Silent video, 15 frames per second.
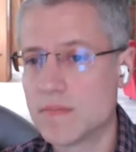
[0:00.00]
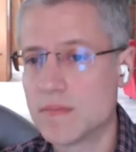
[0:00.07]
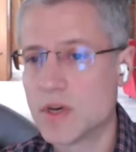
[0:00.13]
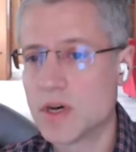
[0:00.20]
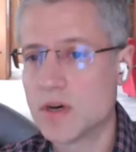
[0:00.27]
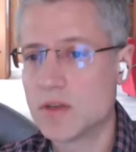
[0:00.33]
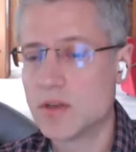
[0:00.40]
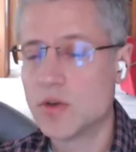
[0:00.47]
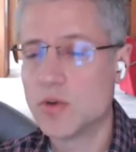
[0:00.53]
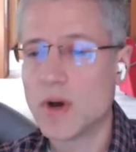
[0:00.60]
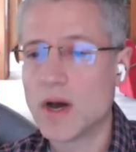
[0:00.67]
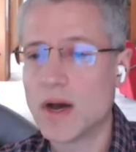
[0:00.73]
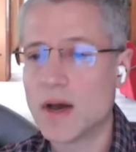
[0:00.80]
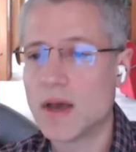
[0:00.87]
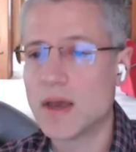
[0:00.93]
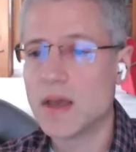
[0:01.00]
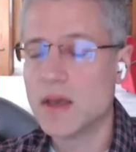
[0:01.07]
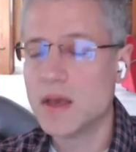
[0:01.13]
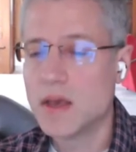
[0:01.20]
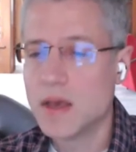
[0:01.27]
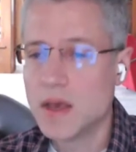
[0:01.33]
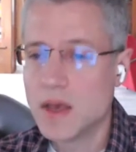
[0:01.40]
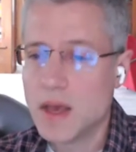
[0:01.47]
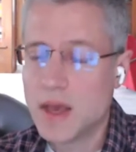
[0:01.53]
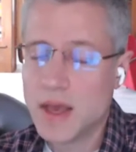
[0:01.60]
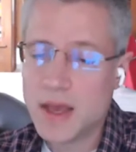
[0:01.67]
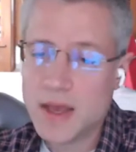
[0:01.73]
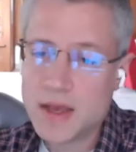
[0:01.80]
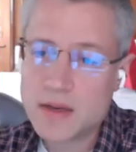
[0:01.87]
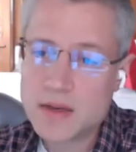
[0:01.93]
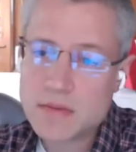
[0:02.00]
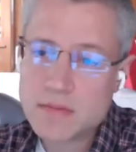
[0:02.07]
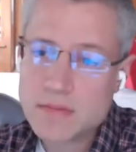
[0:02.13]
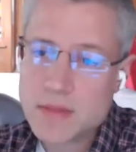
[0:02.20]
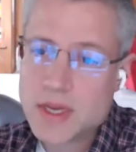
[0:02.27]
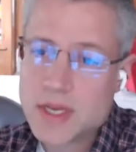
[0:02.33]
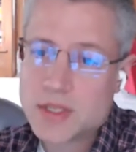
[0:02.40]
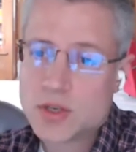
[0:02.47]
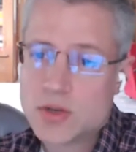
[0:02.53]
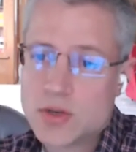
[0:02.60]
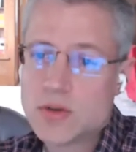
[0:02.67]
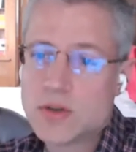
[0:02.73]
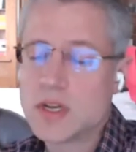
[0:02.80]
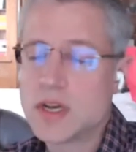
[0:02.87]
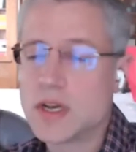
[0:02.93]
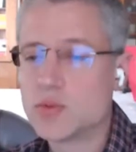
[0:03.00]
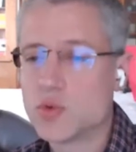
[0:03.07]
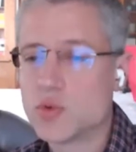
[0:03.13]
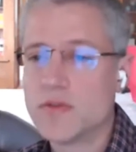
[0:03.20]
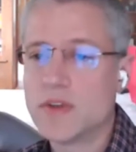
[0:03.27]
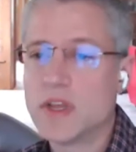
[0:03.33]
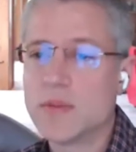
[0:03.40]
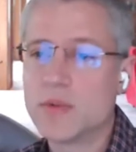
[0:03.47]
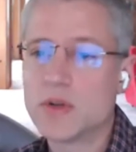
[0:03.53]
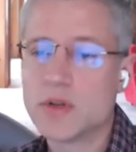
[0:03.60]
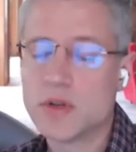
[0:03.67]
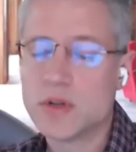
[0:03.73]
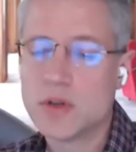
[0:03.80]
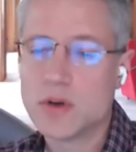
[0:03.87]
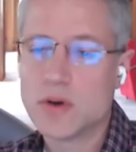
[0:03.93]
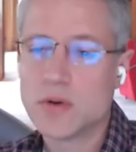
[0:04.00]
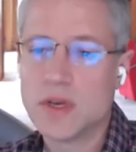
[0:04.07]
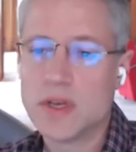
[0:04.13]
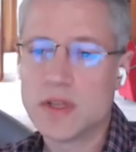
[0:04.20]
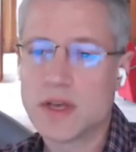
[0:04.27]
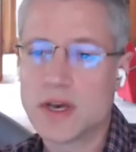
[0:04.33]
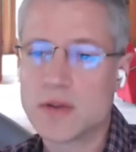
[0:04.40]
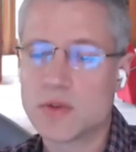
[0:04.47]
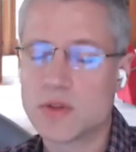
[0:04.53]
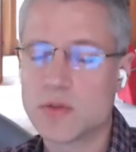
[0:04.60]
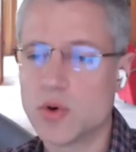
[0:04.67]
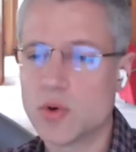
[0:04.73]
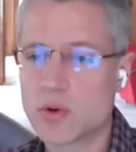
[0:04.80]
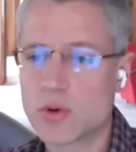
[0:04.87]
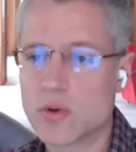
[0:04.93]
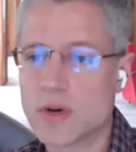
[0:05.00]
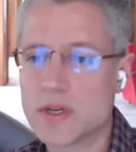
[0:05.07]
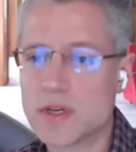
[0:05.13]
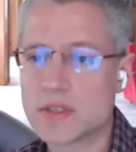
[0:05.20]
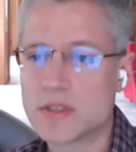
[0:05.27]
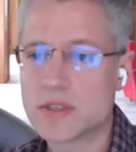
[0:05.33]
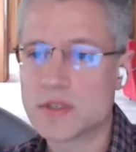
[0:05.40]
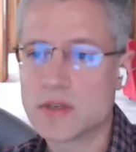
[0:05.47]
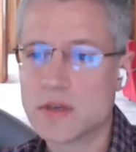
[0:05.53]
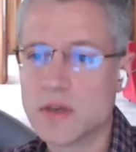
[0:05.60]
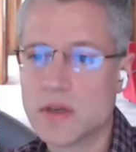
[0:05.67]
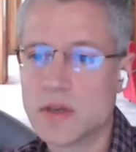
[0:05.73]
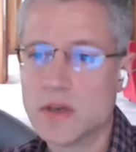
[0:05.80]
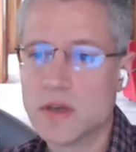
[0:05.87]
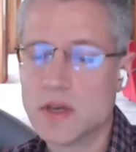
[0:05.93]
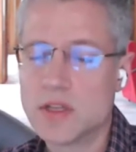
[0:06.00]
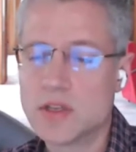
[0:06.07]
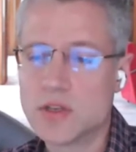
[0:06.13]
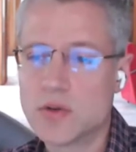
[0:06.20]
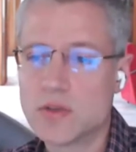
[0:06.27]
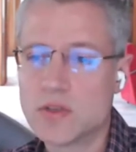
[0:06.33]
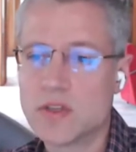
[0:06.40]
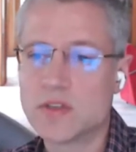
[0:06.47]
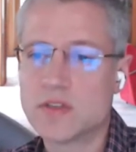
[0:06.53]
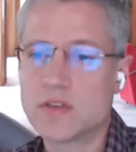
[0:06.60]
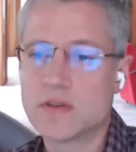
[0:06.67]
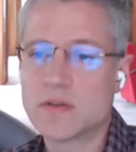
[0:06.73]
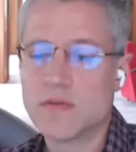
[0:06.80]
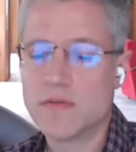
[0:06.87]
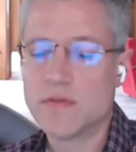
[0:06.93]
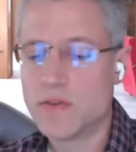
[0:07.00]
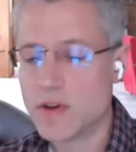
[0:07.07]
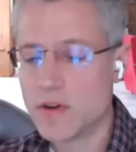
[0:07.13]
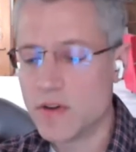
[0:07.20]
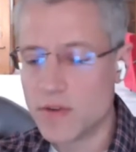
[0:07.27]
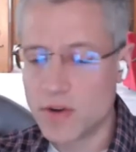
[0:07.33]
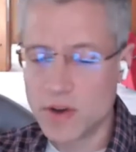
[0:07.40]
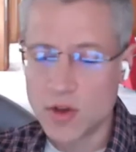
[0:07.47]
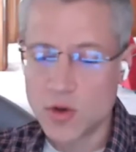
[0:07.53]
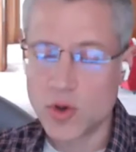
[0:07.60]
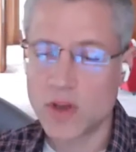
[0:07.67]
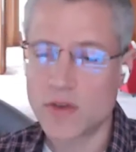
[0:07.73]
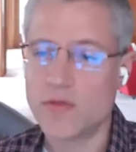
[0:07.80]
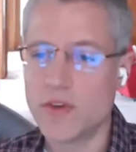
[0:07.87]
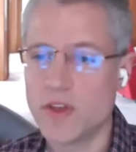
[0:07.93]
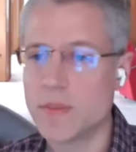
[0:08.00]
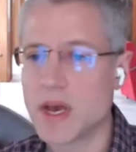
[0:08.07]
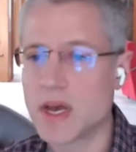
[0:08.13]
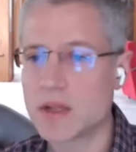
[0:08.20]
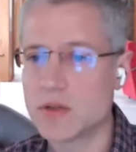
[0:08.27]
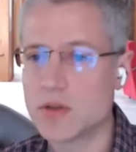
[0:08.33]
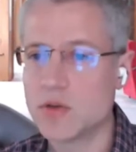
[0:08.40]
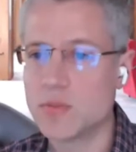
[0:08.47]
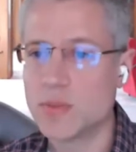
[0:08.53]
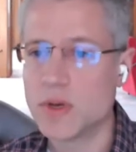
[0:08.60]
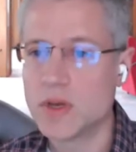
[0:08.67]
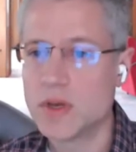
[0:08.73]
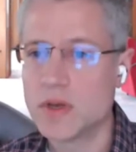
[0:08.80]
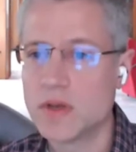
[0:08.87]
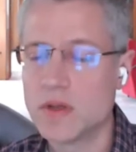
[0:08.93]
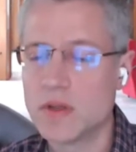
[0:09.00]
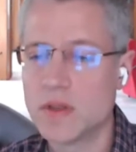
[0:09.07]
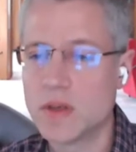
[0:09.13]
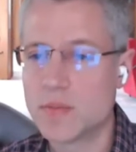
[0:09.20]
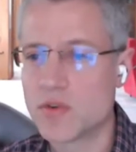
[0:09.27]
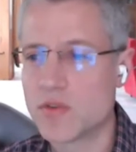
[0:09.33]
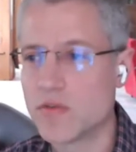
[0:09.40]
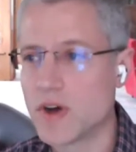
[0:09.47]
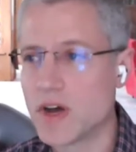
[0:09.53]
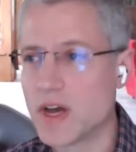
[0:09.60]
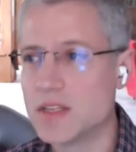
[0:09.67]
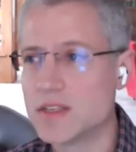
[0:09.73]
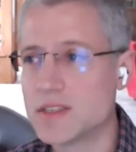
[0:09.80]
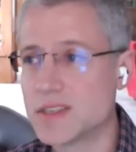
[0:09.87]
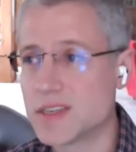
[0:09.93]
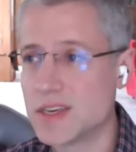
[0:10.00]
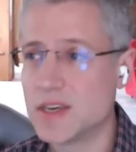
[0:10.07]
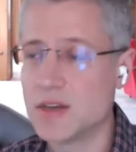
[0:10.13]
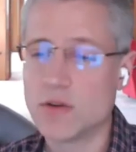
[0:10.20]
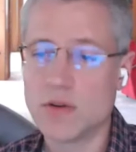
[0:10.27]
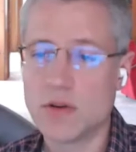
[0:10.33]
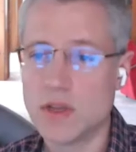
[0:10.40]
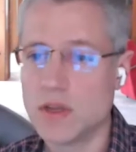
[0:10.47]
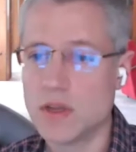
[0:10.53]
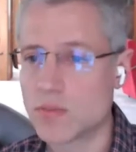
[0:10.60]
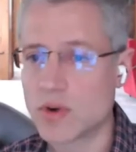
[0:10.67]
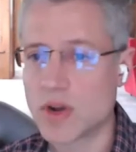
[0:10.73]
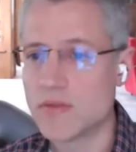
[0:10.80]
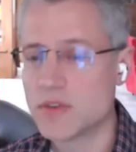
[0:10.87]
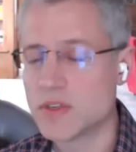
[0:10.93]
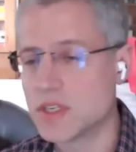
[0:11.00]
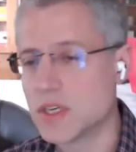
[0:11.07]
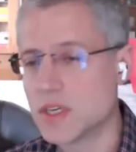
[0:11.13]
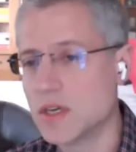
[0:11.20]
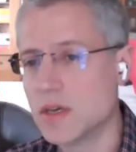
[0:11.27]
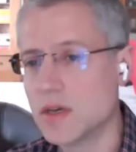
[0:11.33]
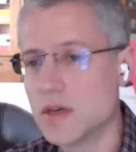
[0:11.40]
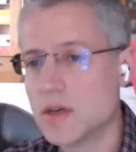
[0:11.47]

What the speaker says: UI, and at certain times we're even able to go in line with the pull requests. And so it's this very, very quick feedback loop that provides security and privacy